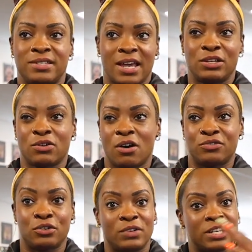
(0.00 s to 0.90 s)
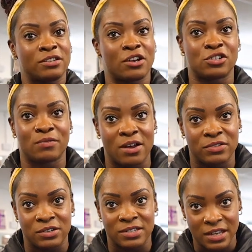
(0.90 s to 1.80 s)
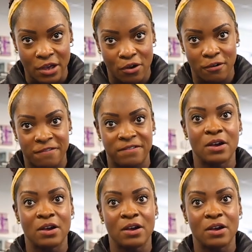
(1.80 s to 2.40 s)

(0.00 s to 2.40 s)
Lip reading: saying you can't do research around it yourself